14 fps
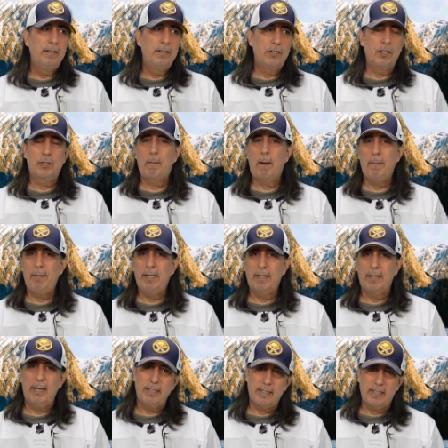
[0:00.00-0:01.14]
just by being a
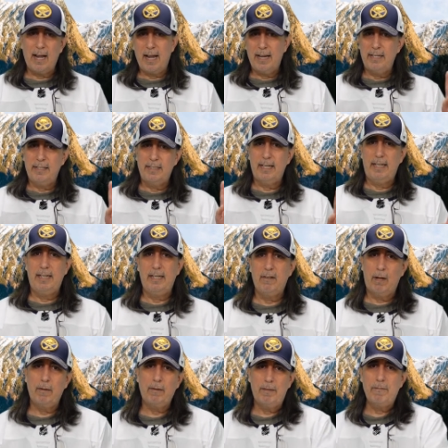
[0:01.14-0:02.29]
nice guy and saying,
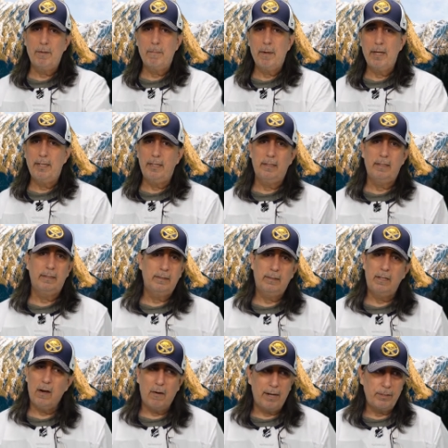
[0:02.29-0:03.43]
here, I'll give you money.
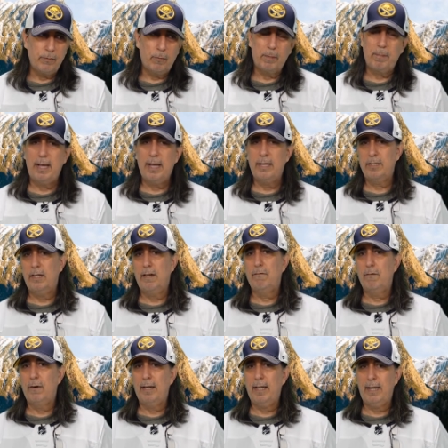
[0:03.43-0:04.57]
No, I had to work my ass off
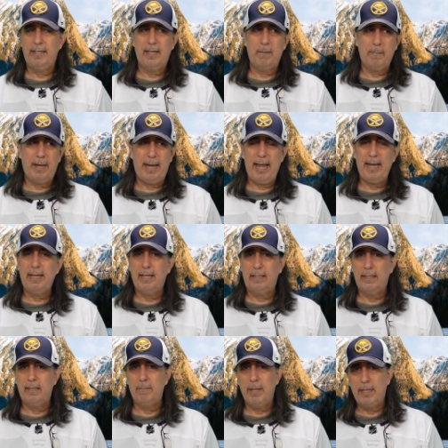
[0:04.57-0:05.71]
for it. I had to get my head
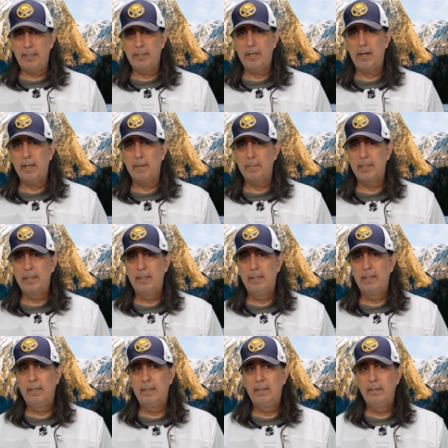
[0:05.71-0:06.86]
kicked in many times
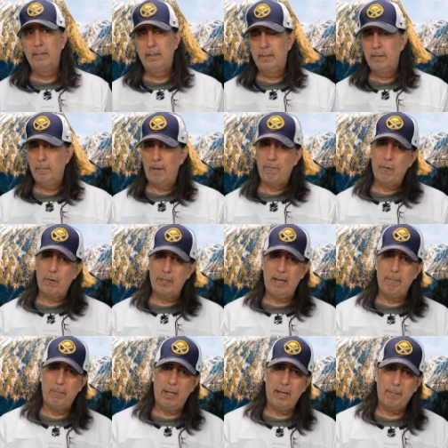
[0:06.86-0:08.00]
by Fort
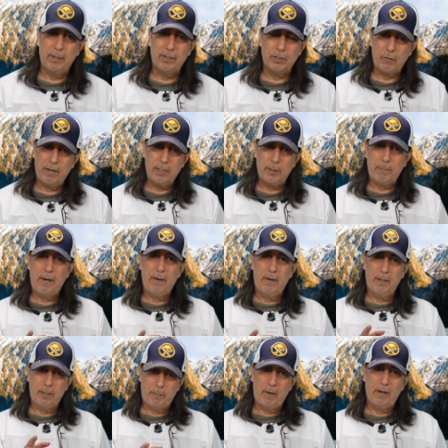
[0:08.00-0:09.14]
Dan black belts. Try
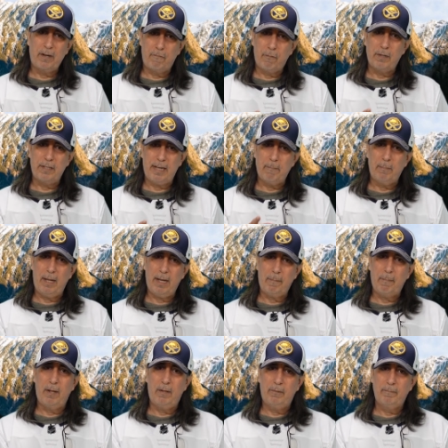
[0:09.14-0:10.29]
sparring a Fort Dan black
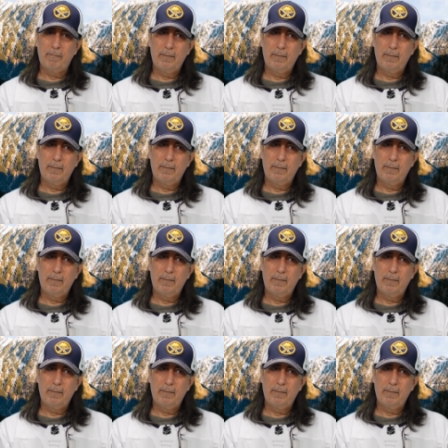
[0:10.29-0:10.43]
belt.